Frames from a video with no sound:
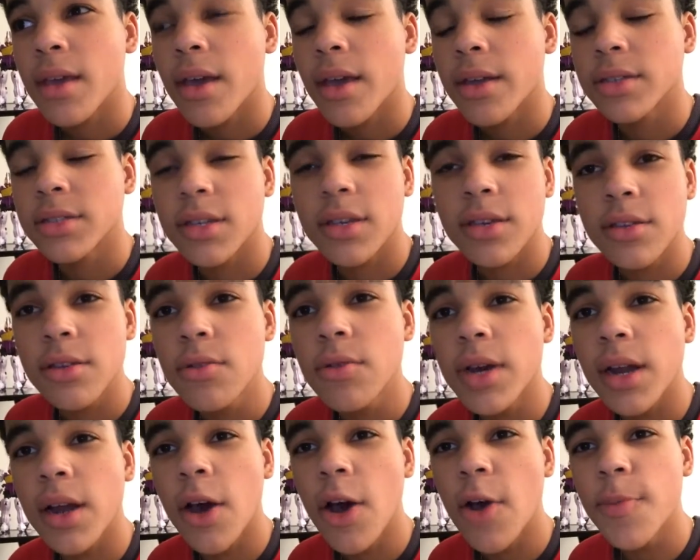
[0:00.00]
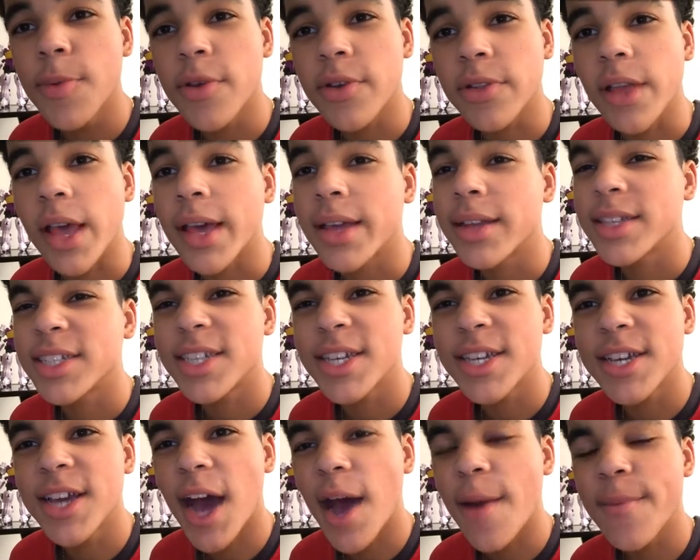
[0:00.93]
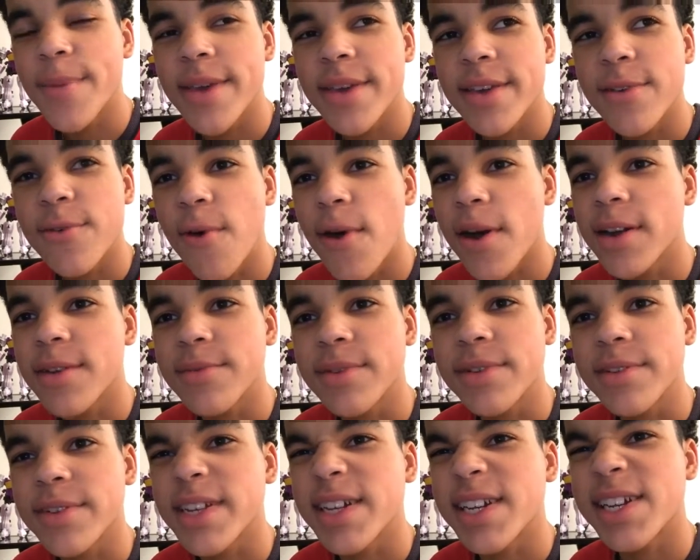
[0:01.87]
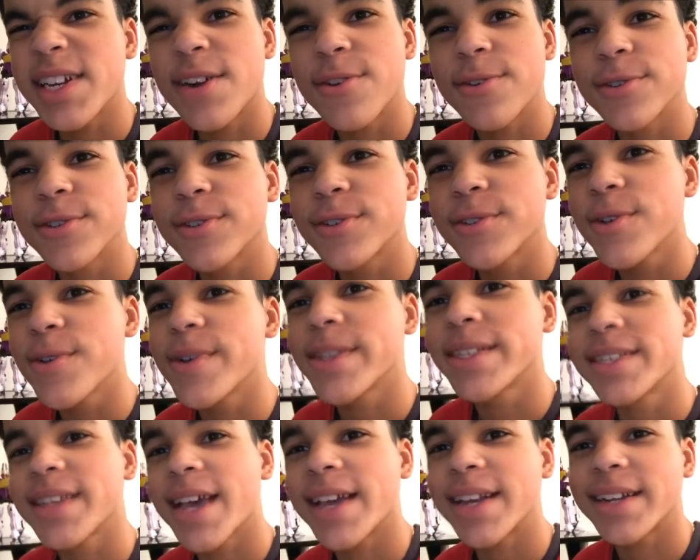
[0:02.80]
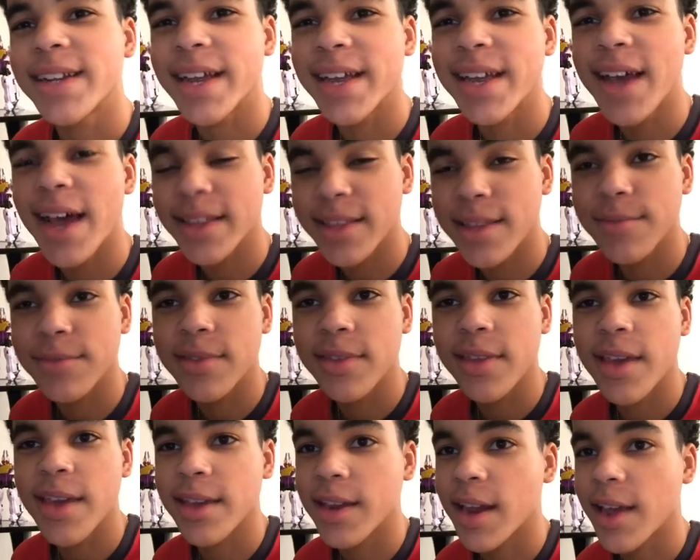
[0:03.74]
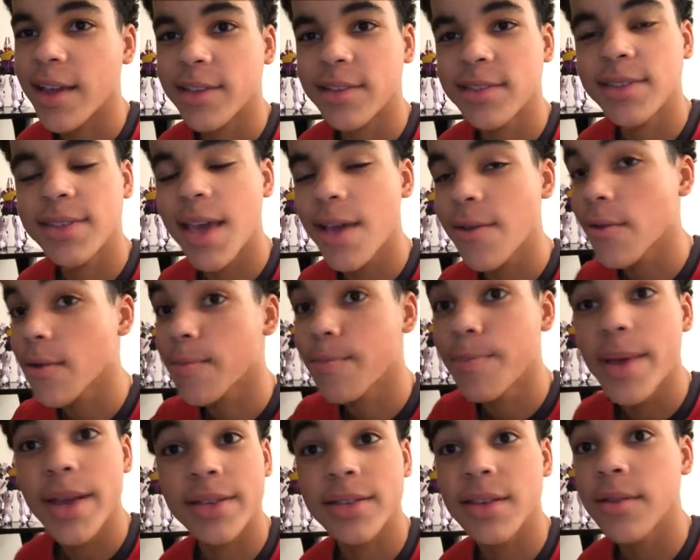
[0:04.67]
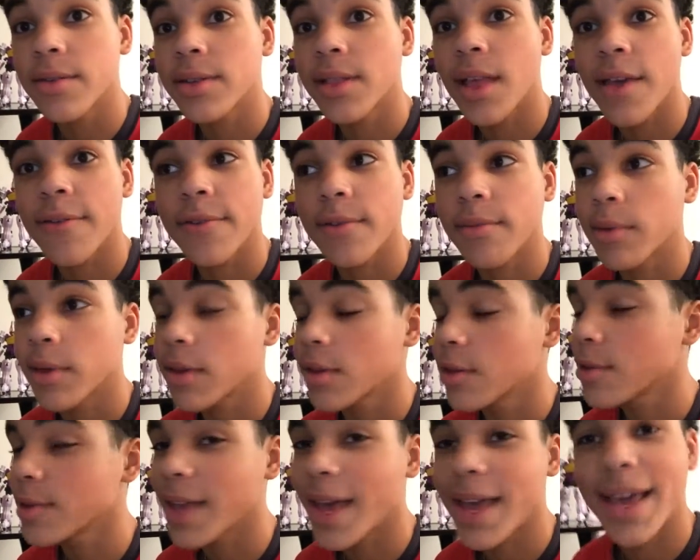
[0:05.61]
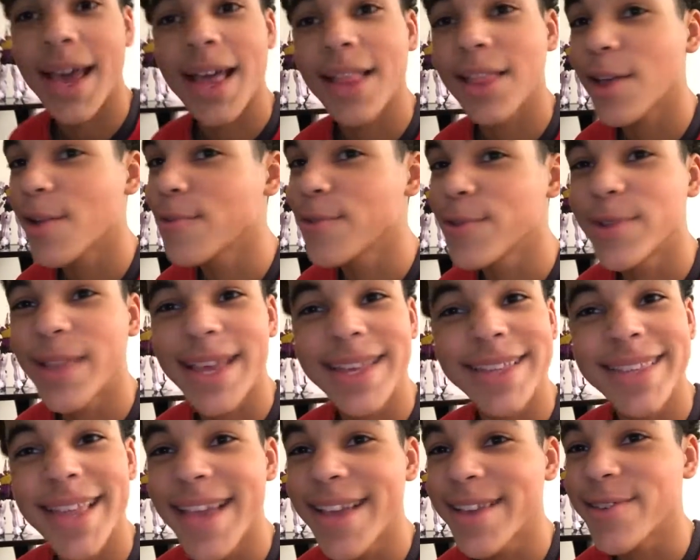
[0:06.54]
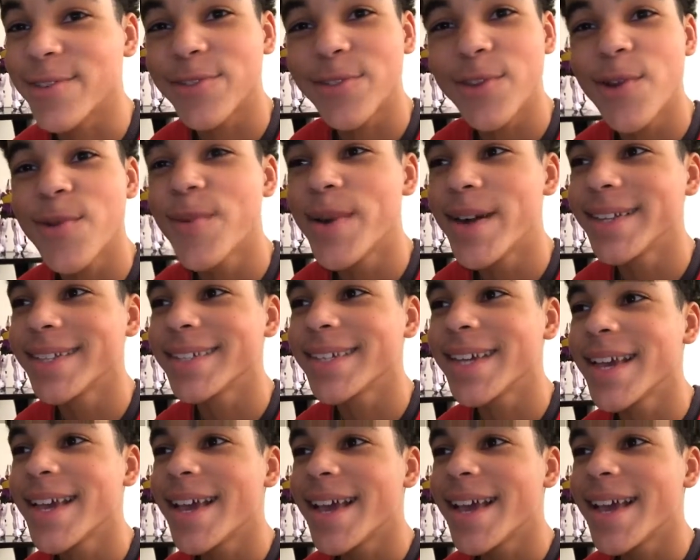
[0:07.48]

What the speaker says: And she's like, you know what, I'll help you on that. And she got me Quantum and Green, and I was so excited. I got them today, and I gave her a biggest hug of life. I'm like, you know, I love you. Like, thank you so much.